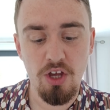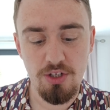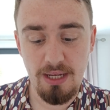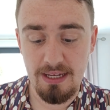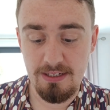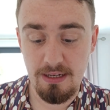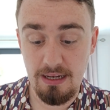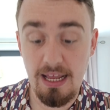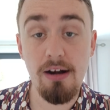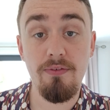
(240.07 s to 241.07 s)
So yes,
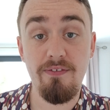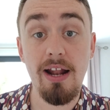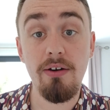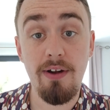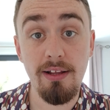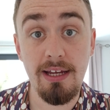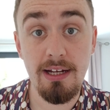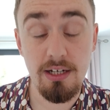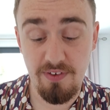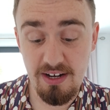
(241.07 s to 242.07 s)
Rhea
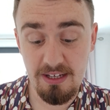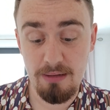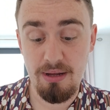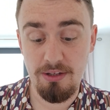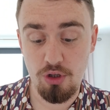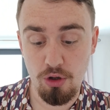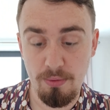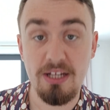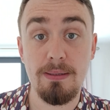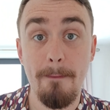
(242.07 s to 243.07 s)
Valkyrie defending her belt going up
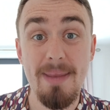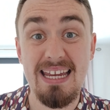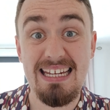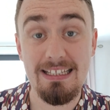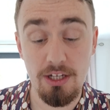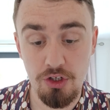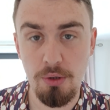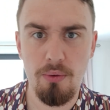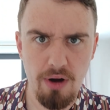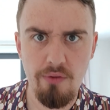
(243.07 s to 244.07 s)
against Becky Lynch,
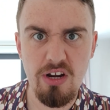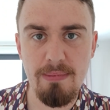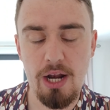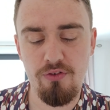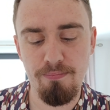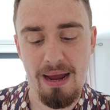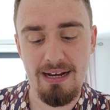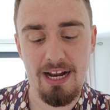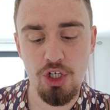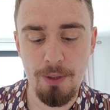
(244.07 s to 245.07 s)
so a rematch from
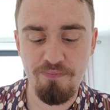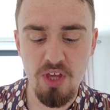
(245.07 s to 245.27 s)
Backlash.